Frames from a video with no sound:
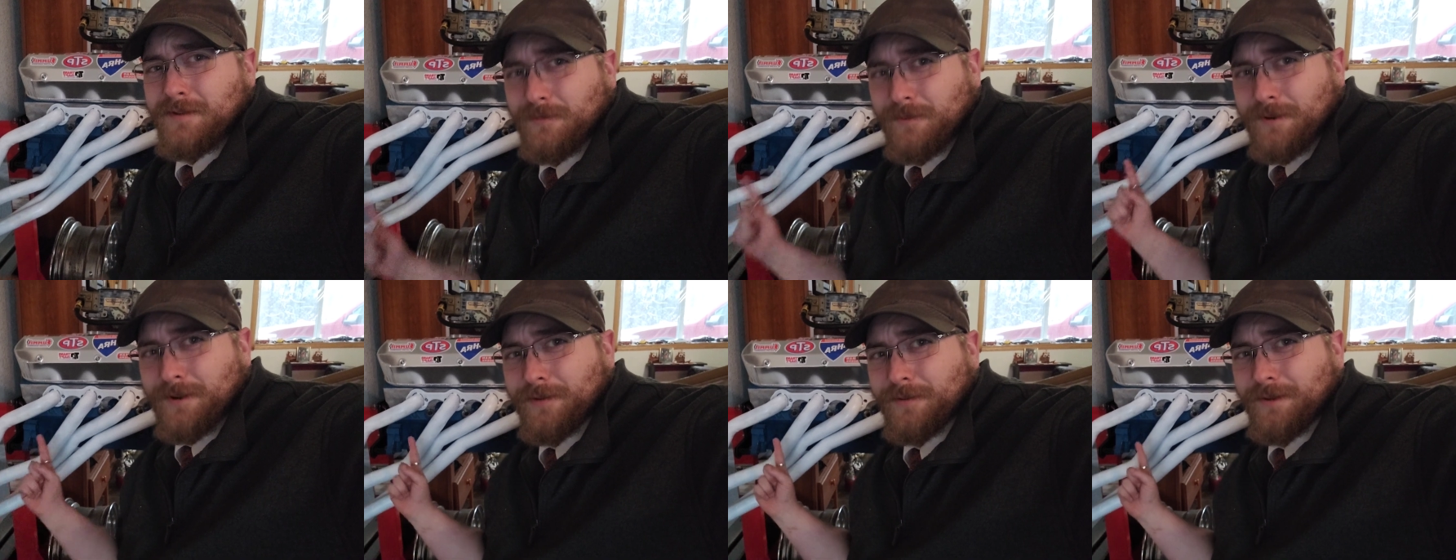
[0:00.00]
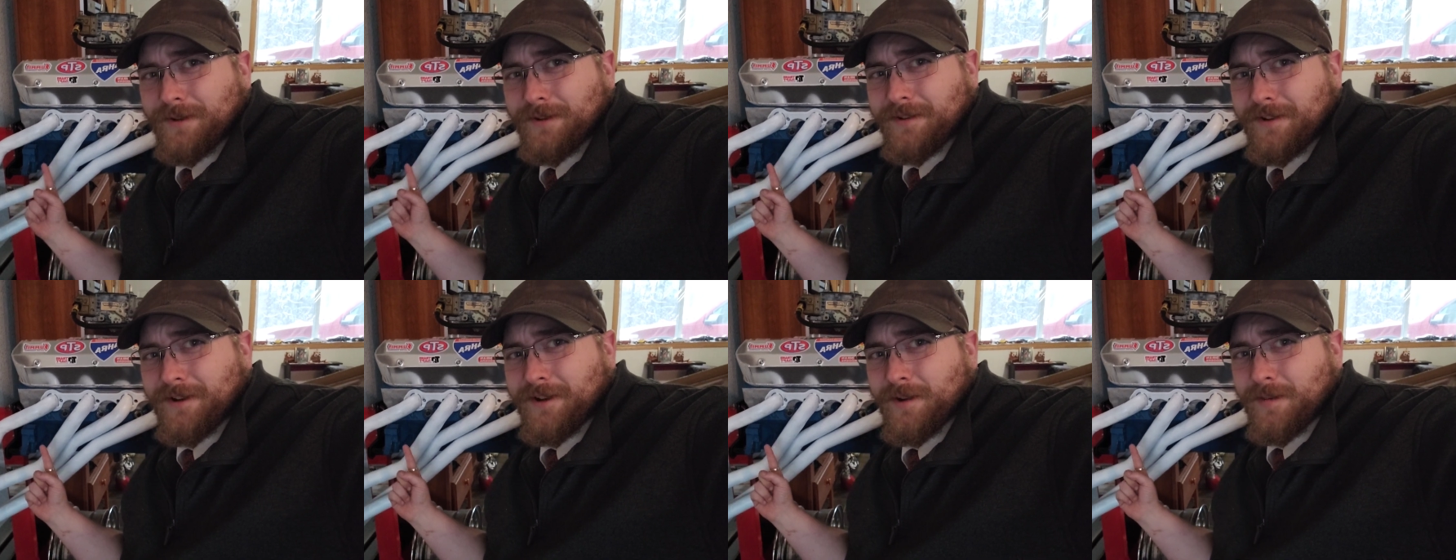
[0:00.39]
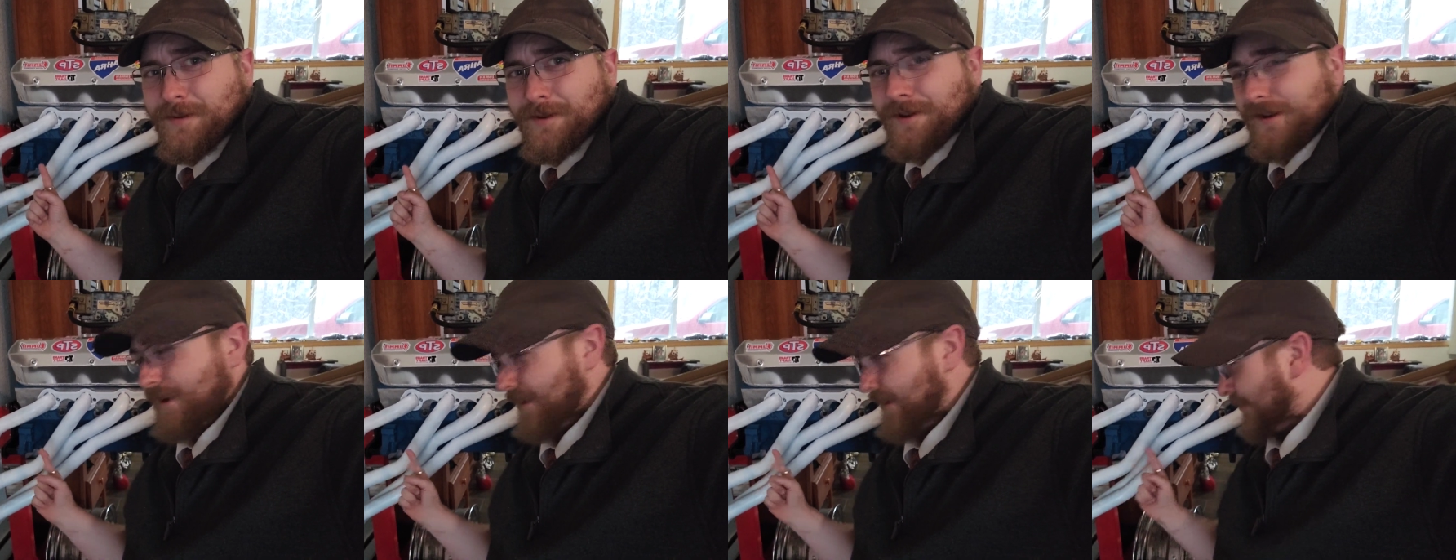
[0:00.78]
Why don't we talk
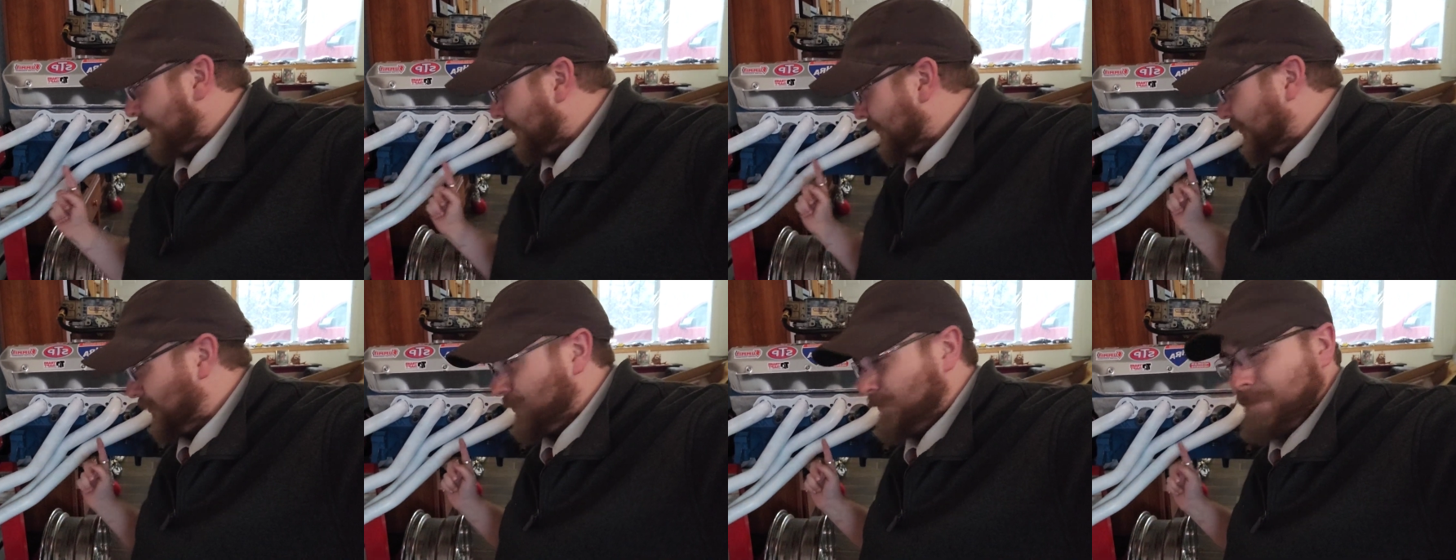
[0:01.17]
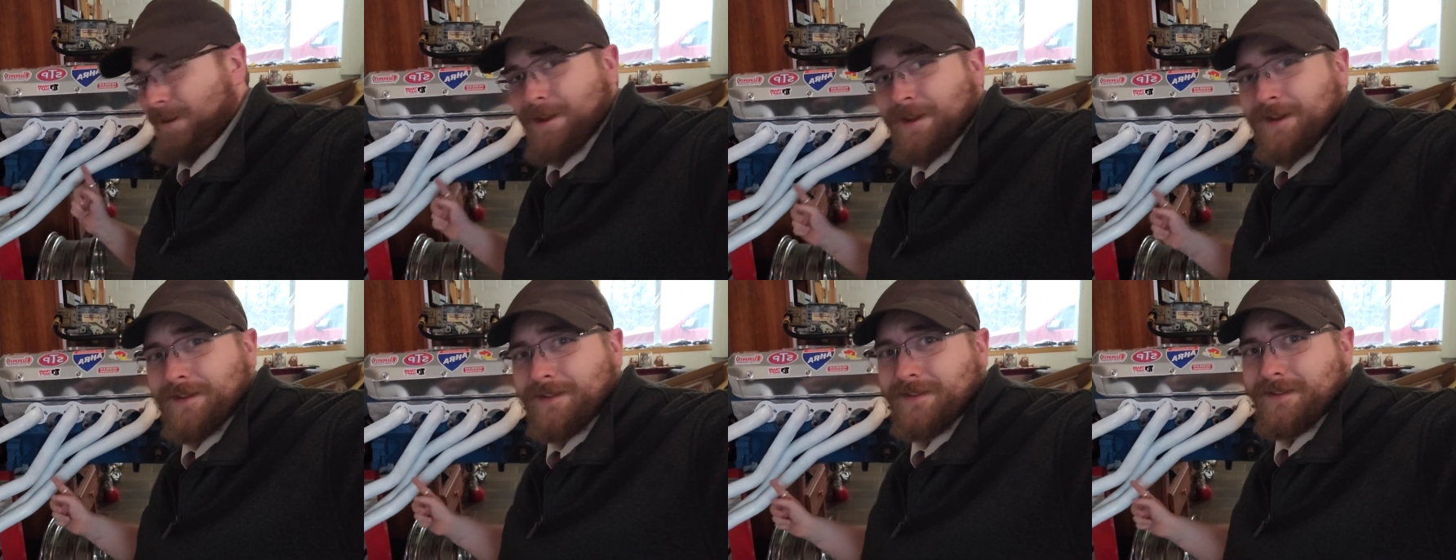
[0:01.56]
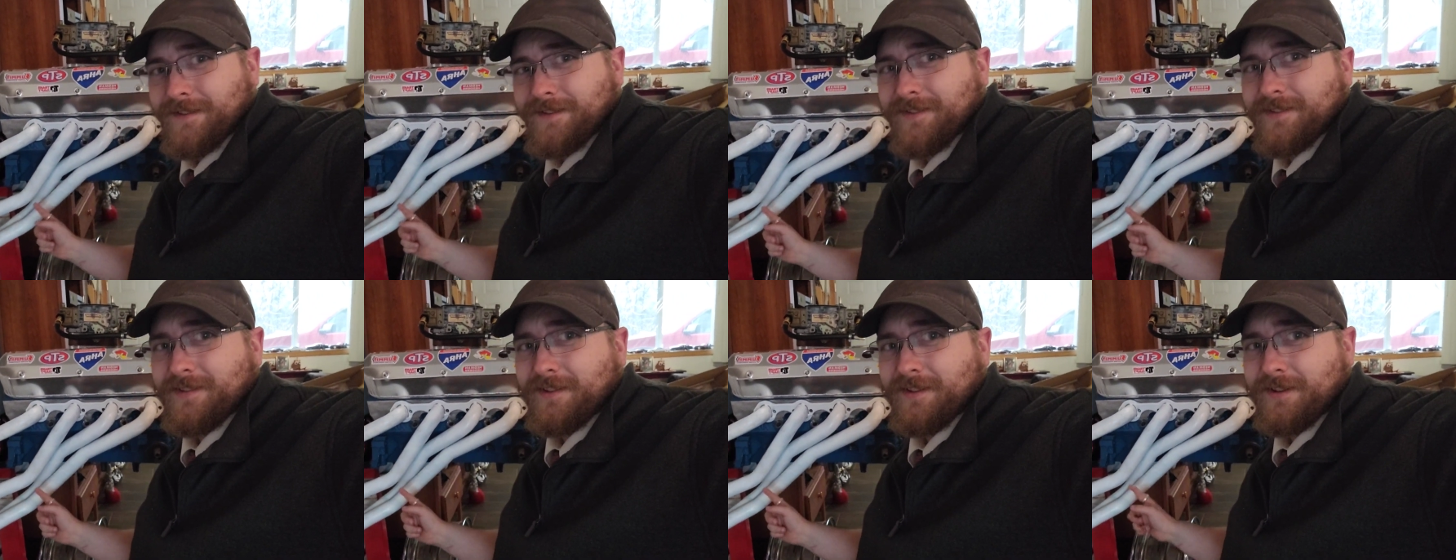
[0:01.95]
about header tube length
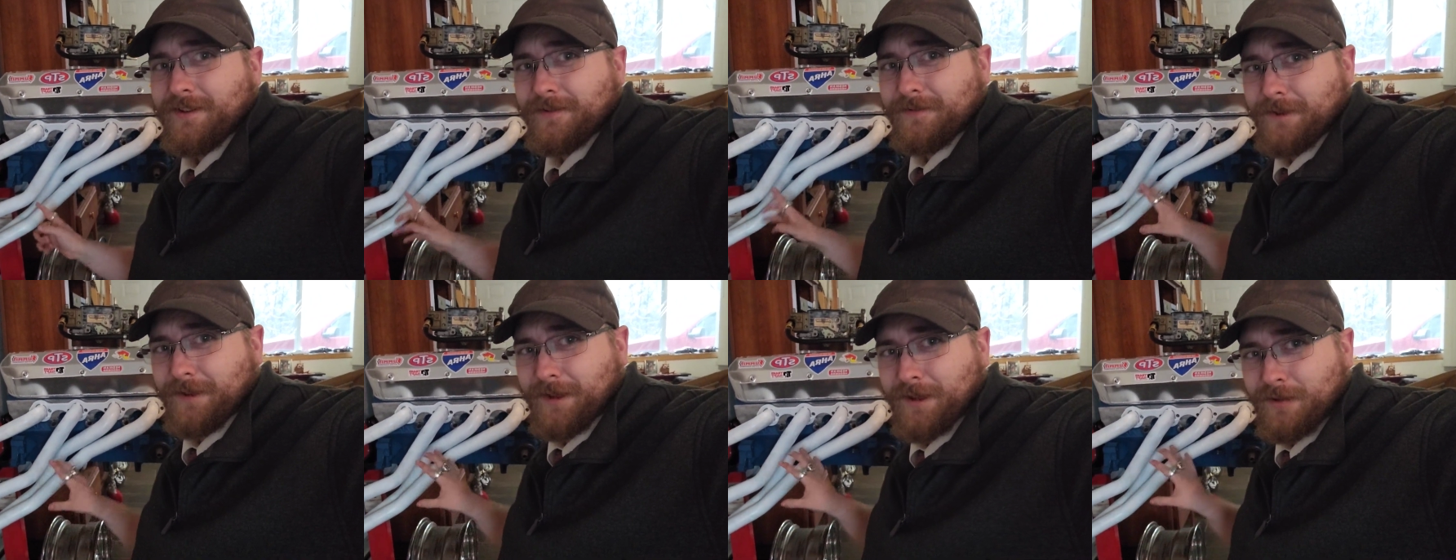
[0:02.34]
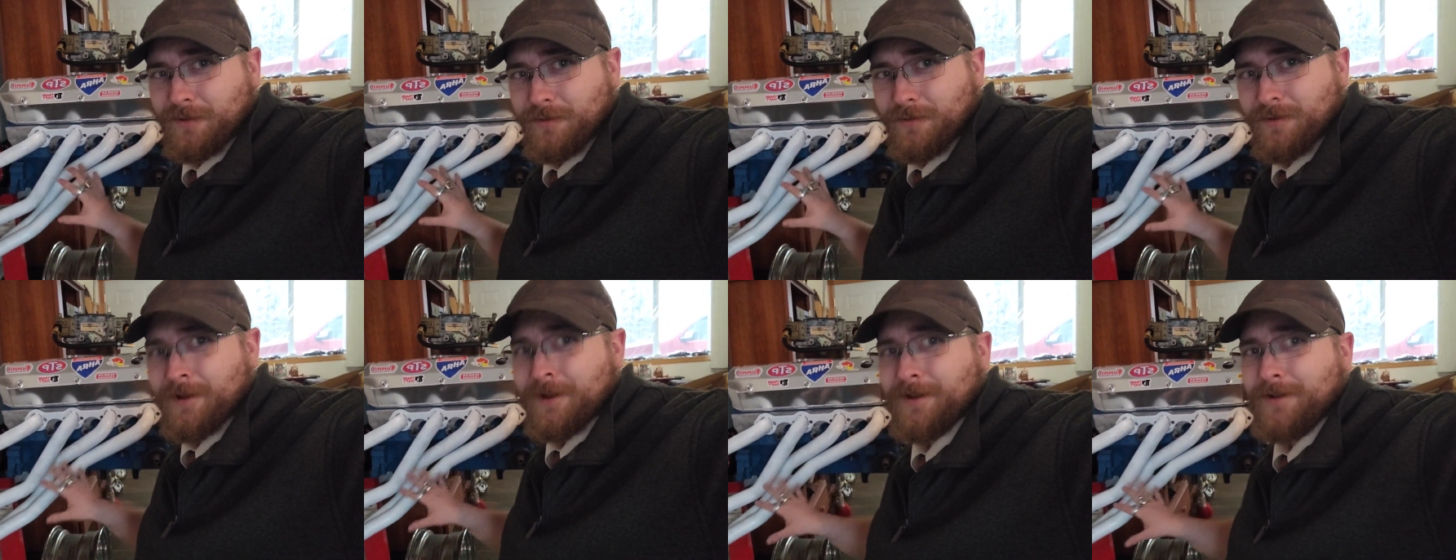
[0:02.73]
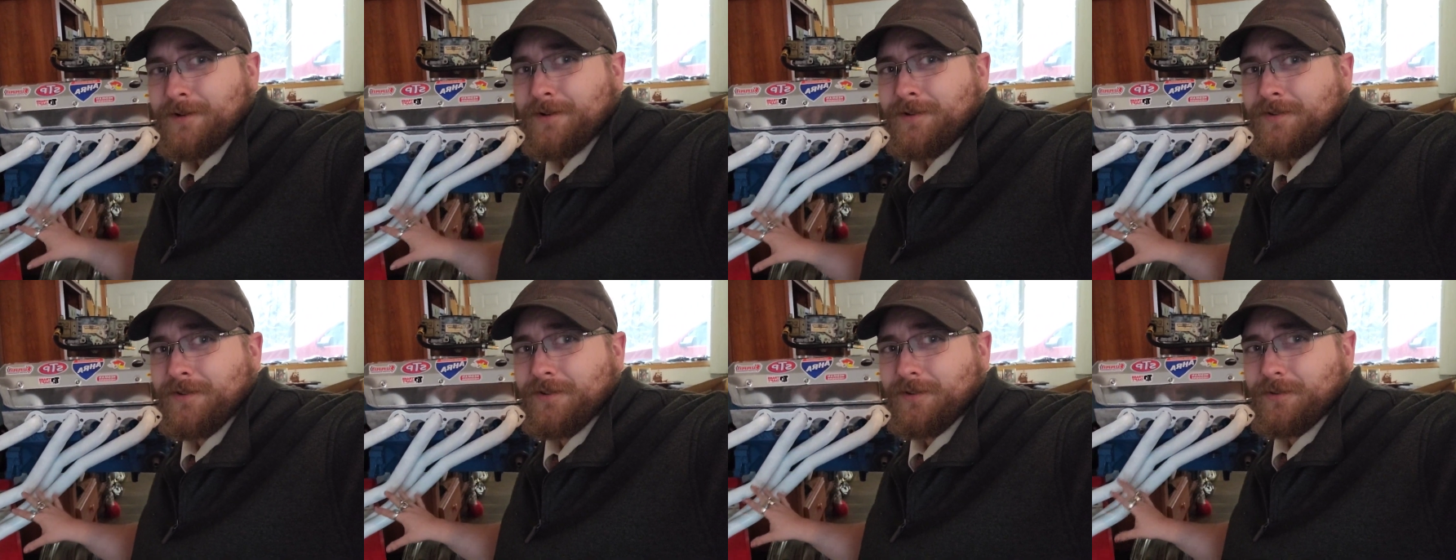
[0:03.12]
and see if equal
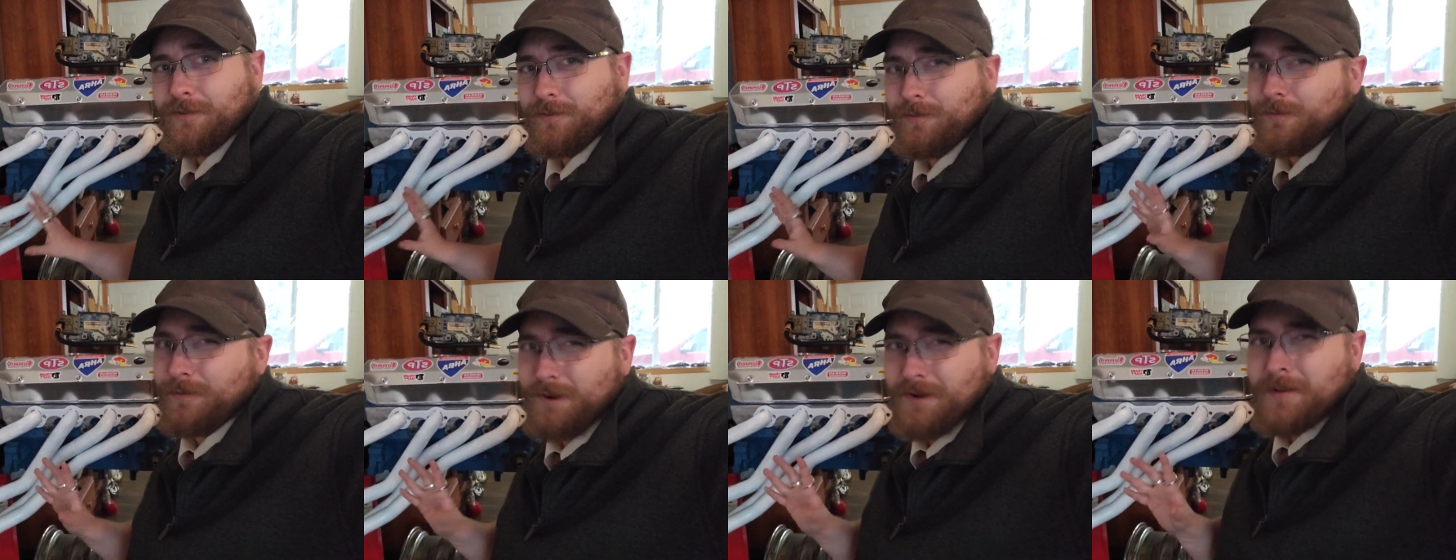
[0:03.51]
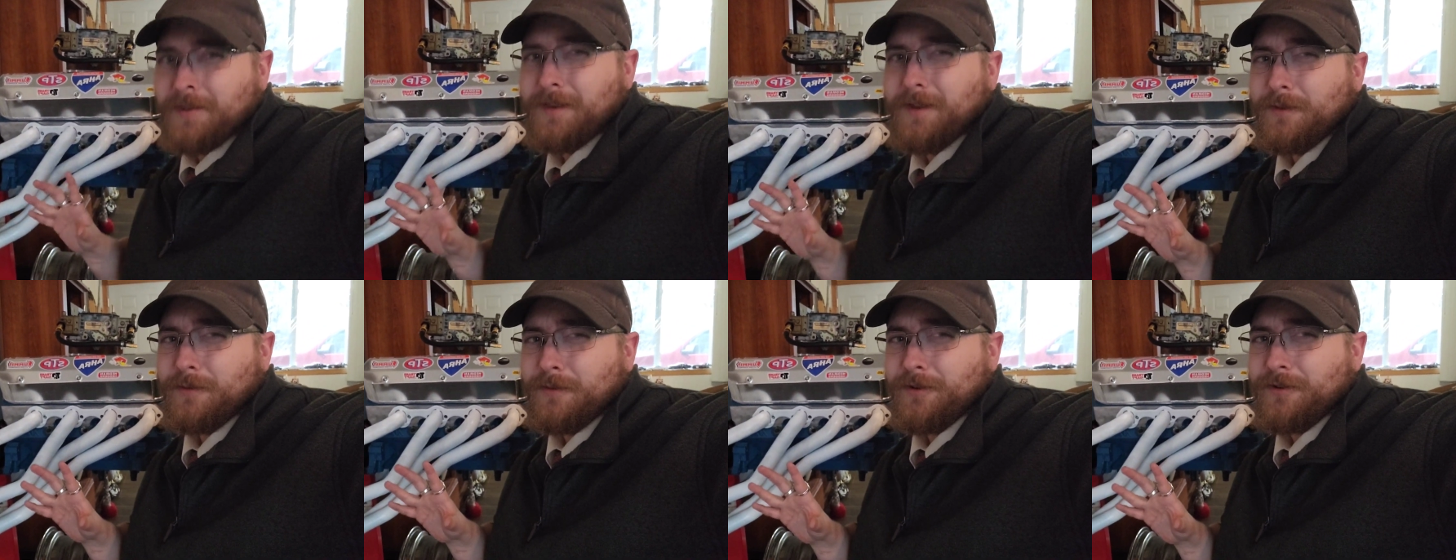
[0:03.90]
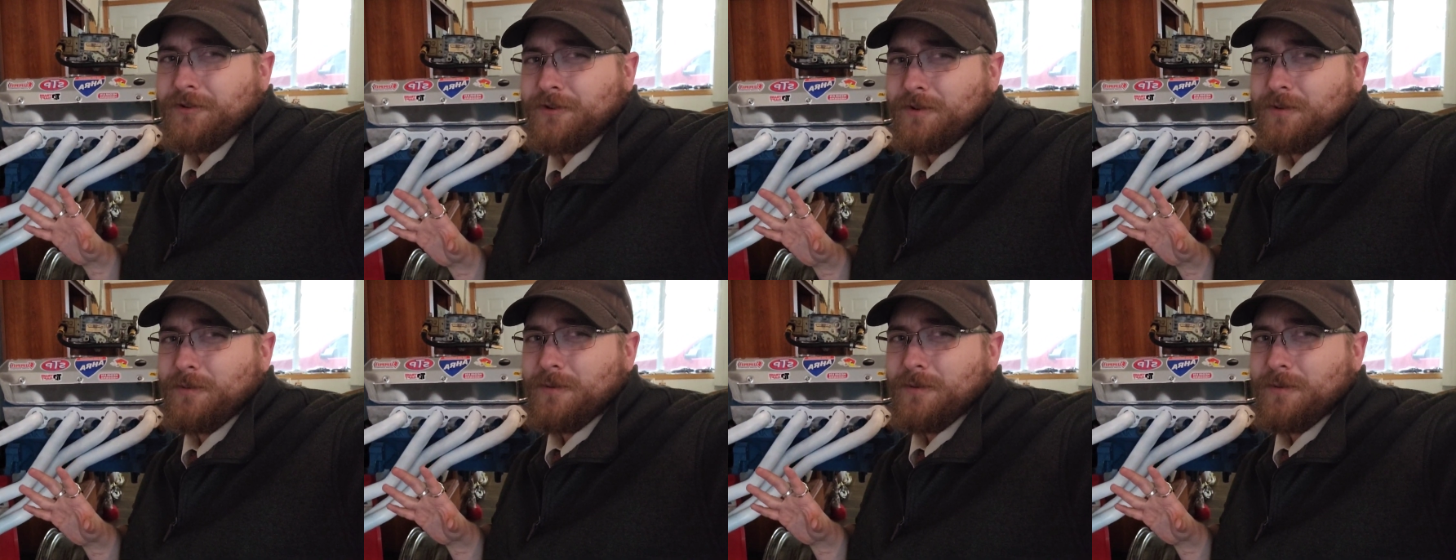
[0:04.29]
headers is really what you